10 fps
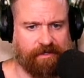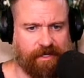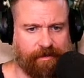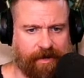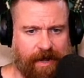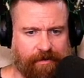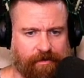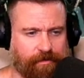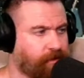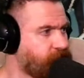say about
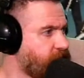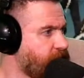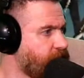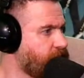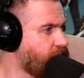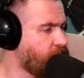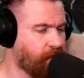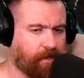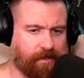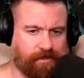Ariel roasting him.
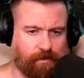So